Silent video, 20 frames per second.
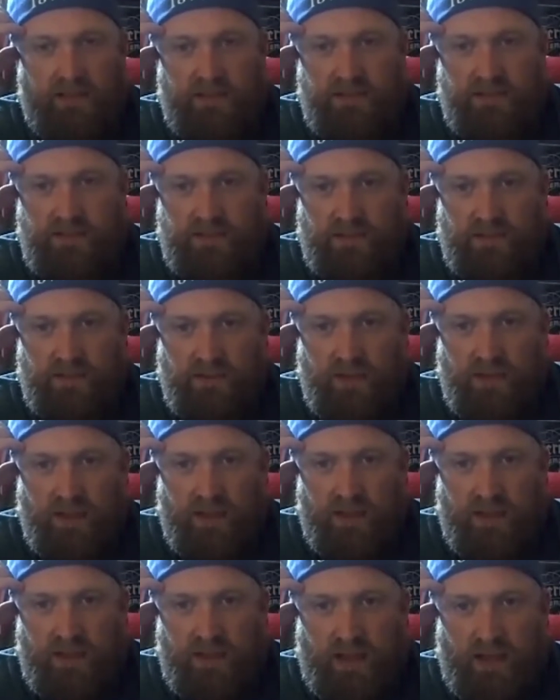So
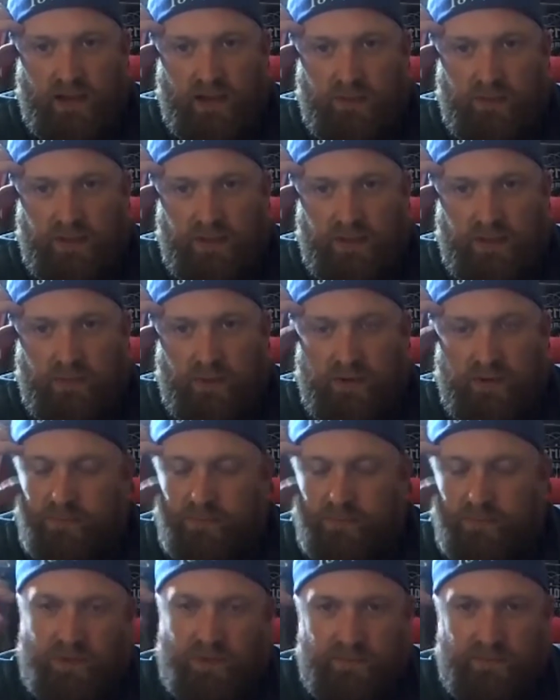yeah,
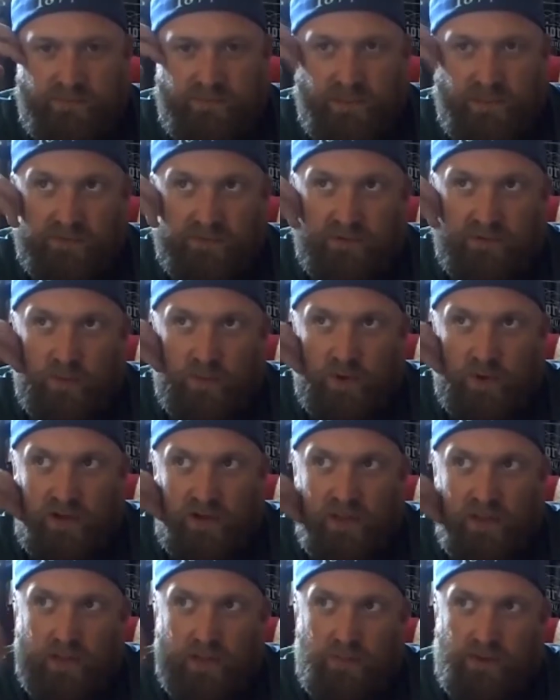we're definitely aware
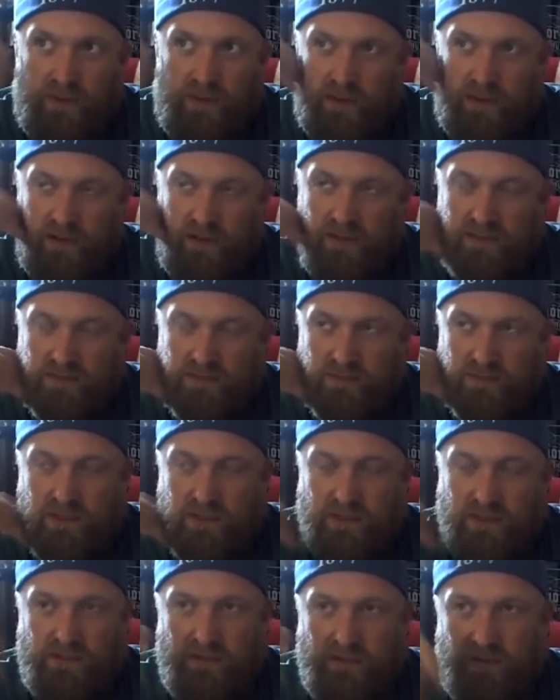of that, but
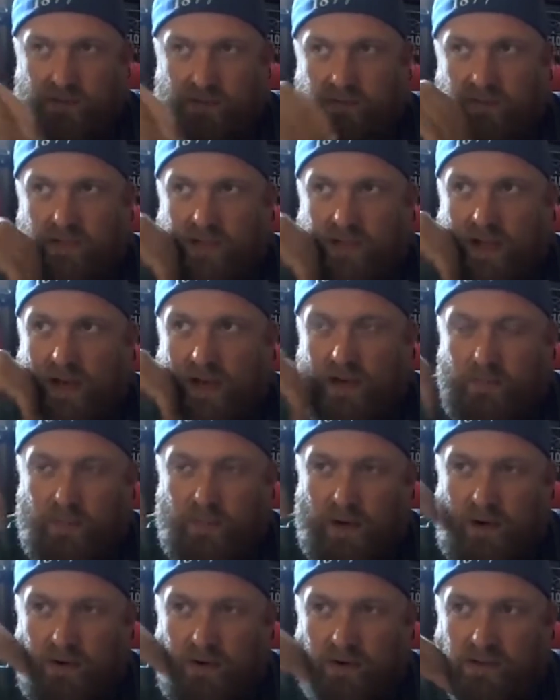we do use a higher
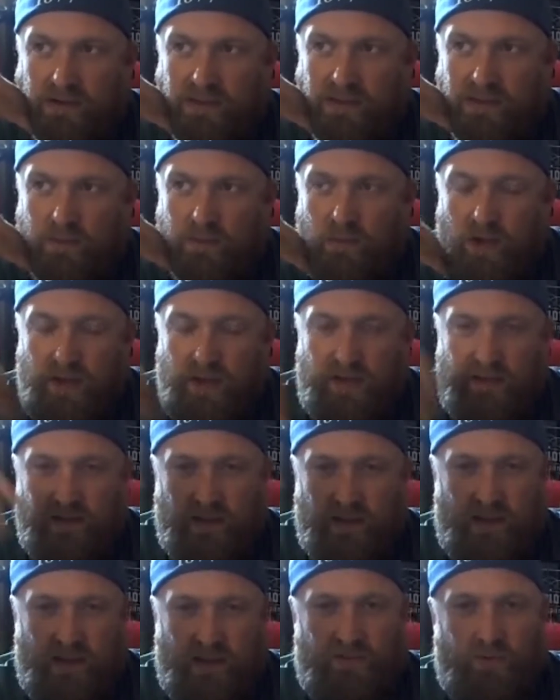powered antibiotic.
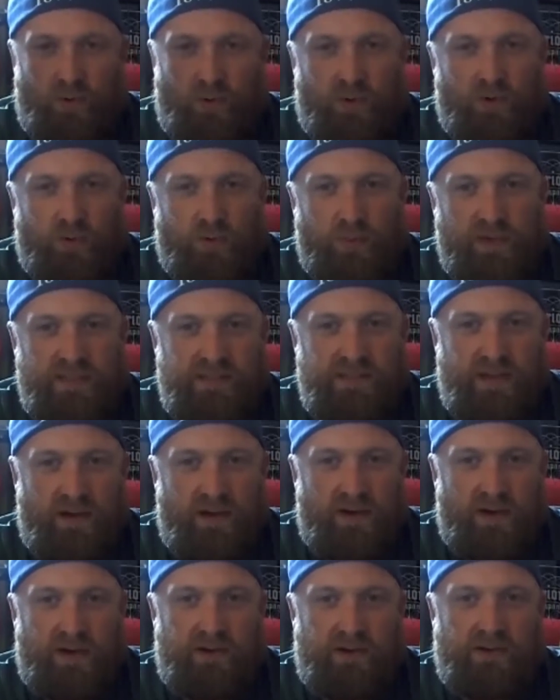It has an oil-based
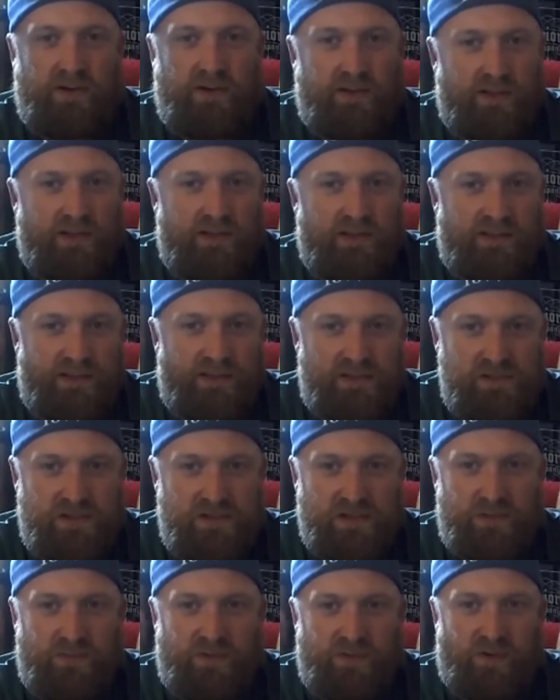carrier, and the
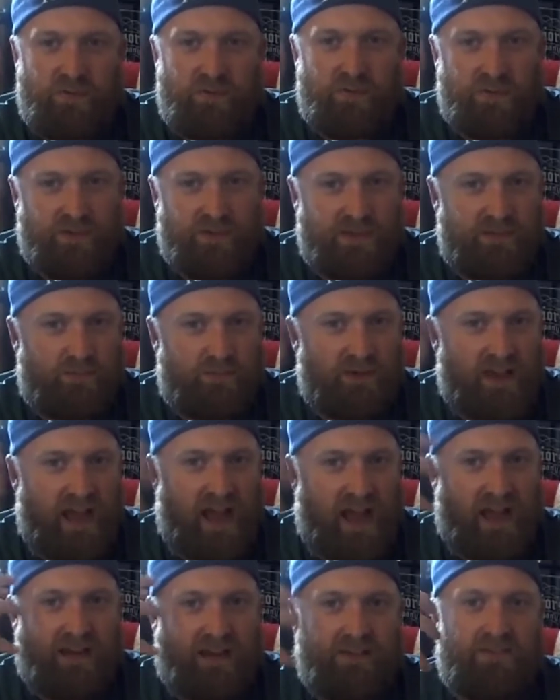sheep don't really
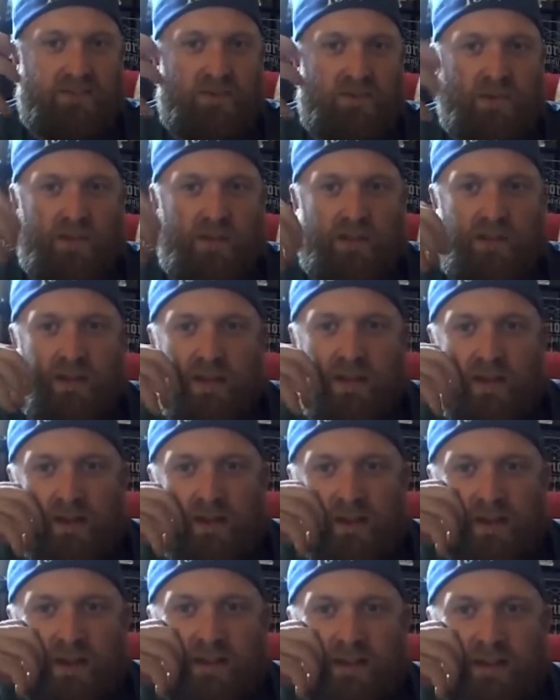react to it.
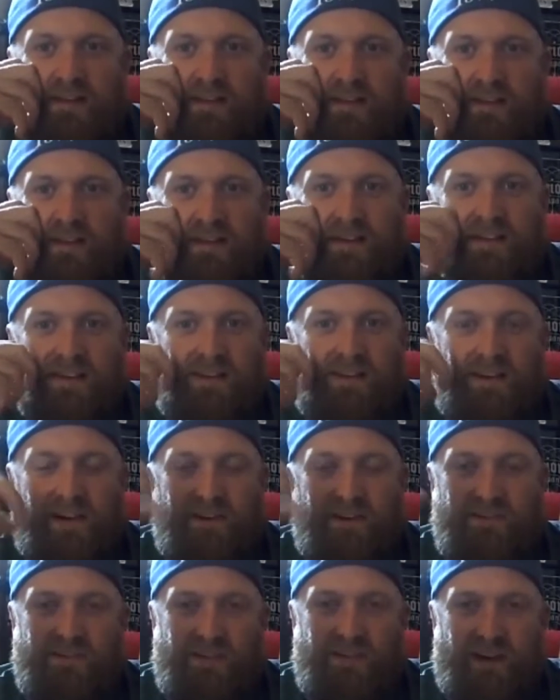And
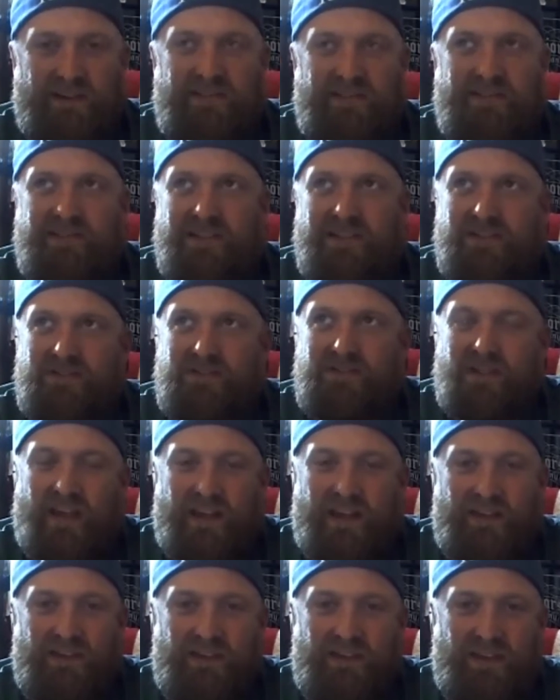
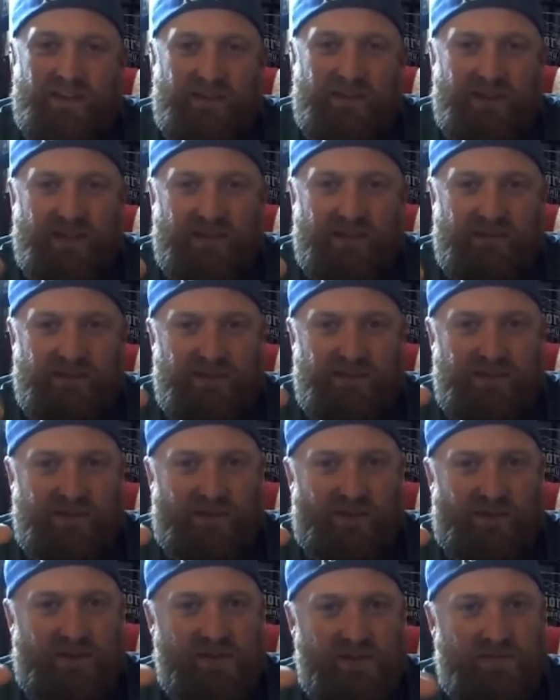oxytetracycline, you have to give such a
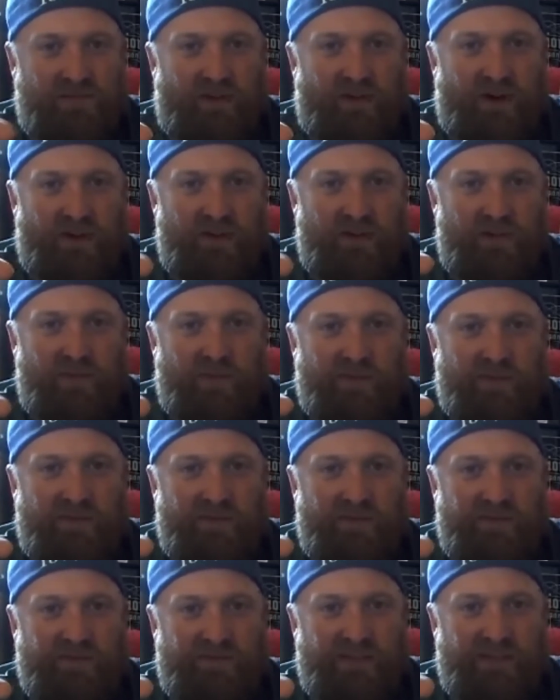large volume of
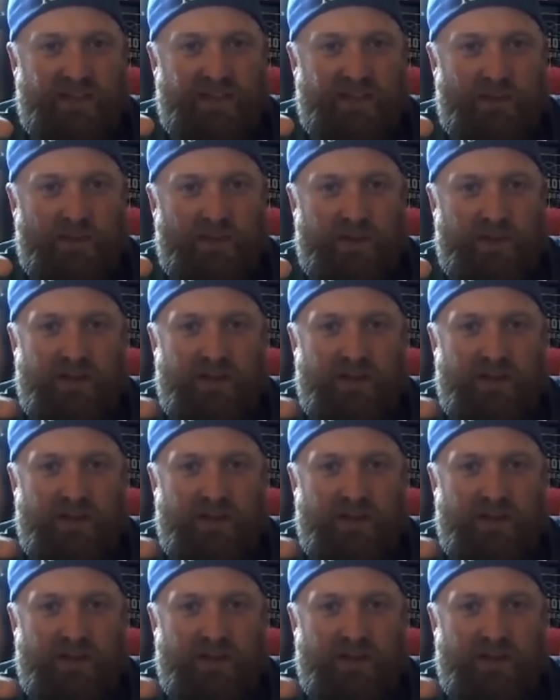liquid